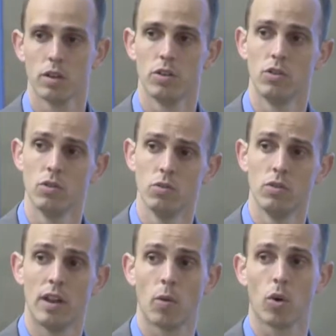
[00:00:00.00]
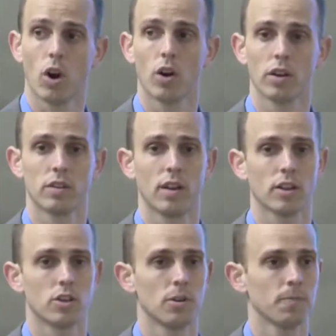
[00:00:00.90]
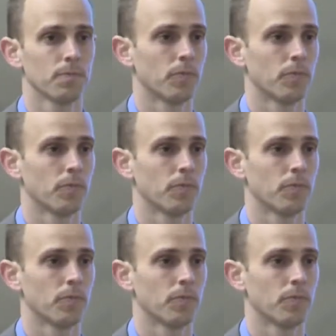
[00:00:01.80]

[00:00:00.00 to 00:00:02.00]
to do network architecture.